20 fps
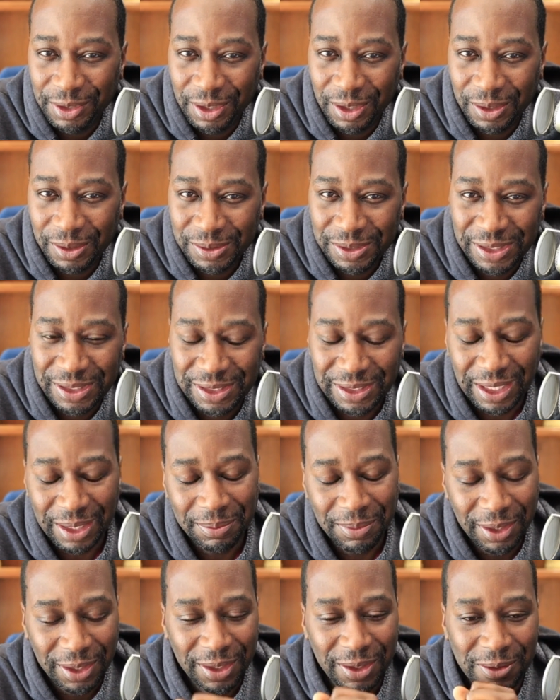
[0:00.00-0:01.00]
host, stock
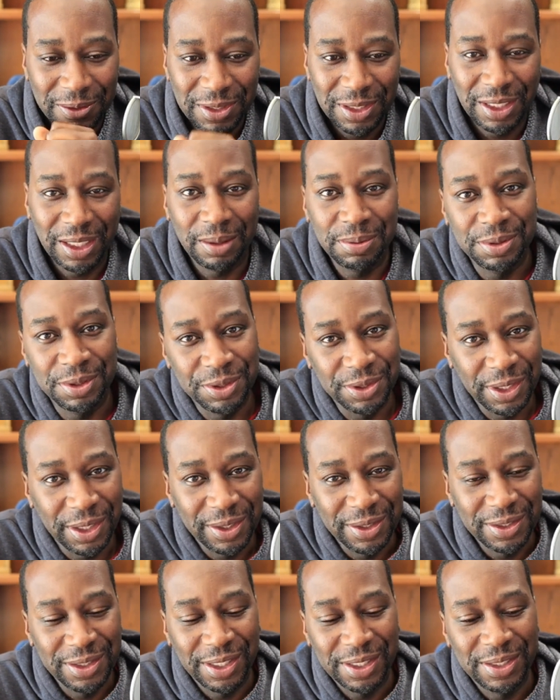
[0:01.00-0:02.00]
market coach and option
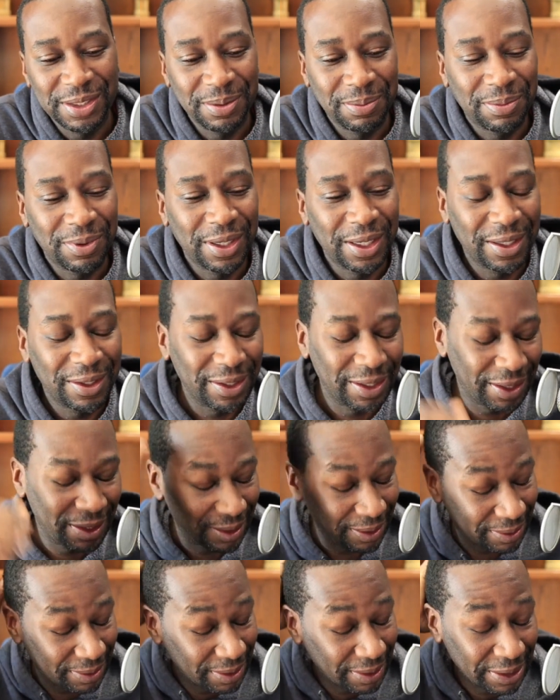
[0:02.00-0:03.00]
trader, Jason Brown.
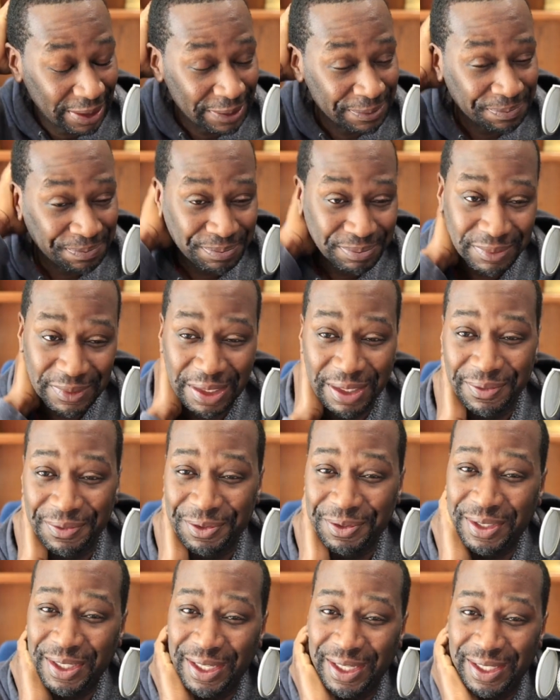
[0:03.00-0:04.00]
And if
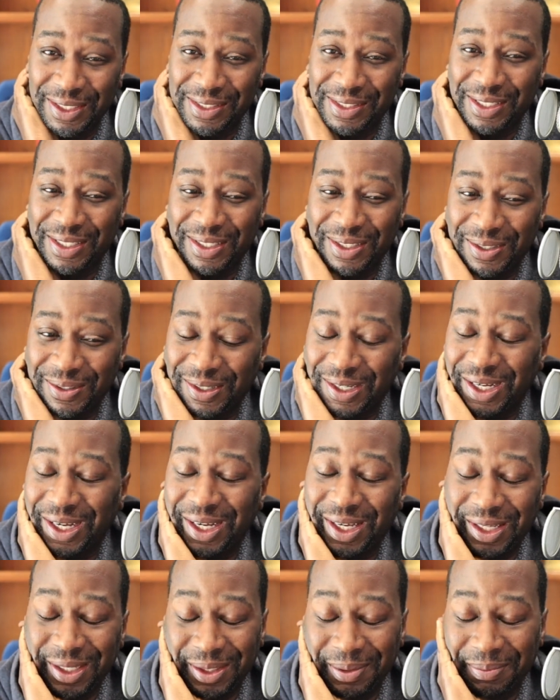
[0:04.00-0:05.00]
you can't tell,
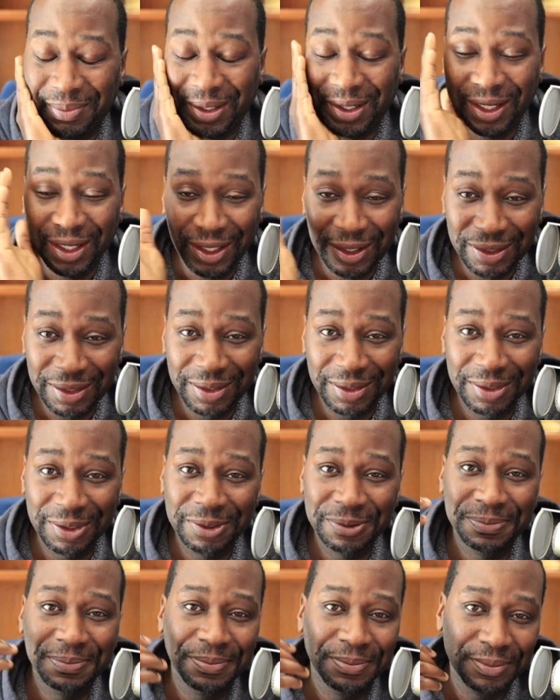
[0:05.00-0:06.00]
I am
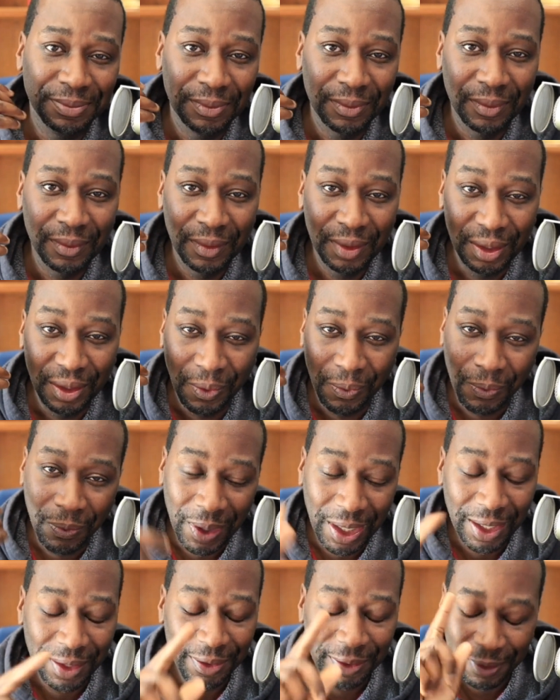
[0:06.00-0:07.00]
under the
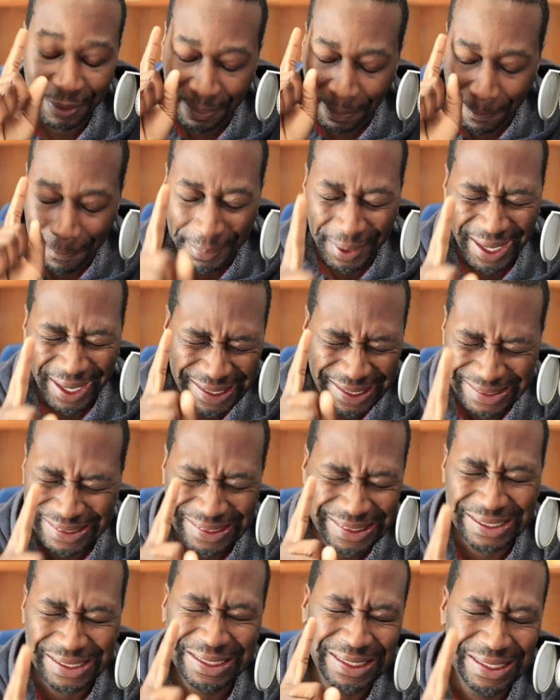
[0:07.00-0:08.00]
weather,
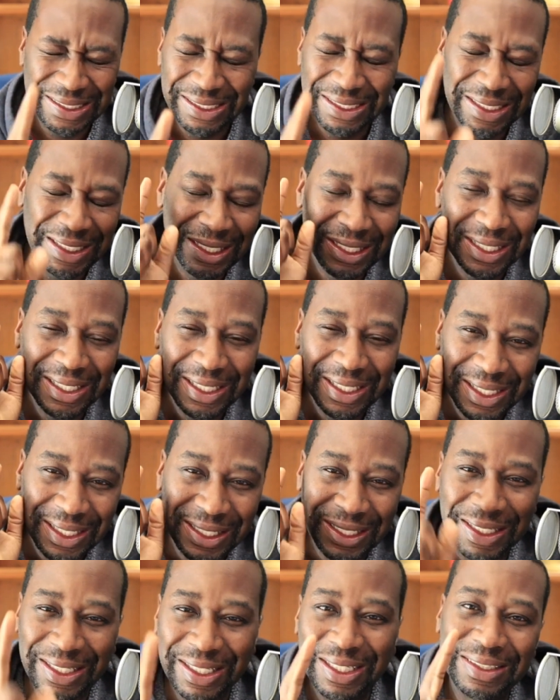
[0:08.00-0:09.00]
but
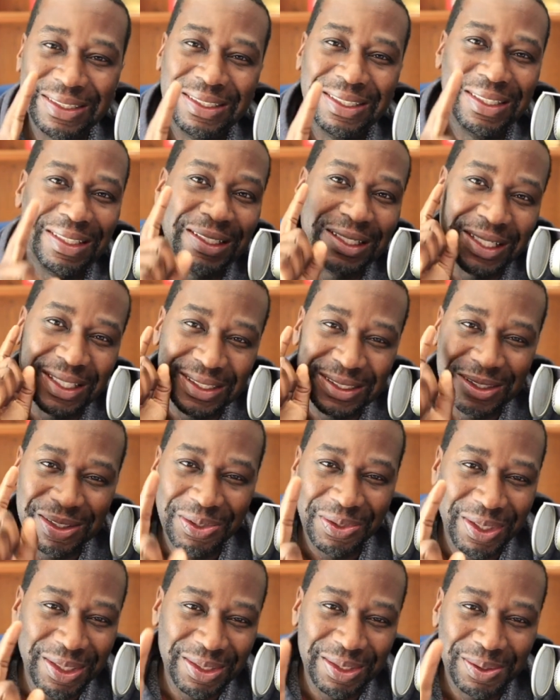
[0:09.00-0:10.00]
nothing is
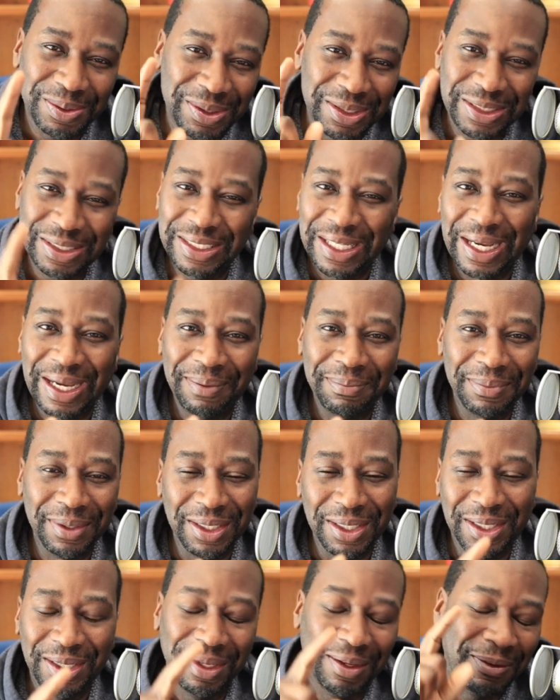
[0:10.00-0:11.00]
going to stop
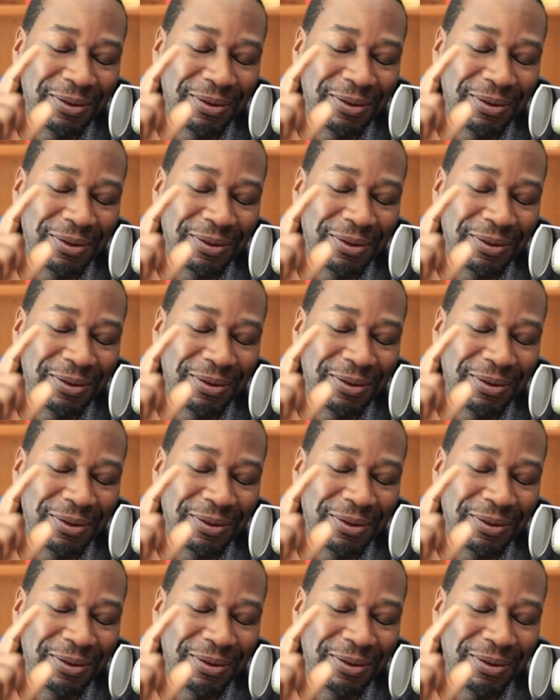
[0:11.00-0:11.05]
me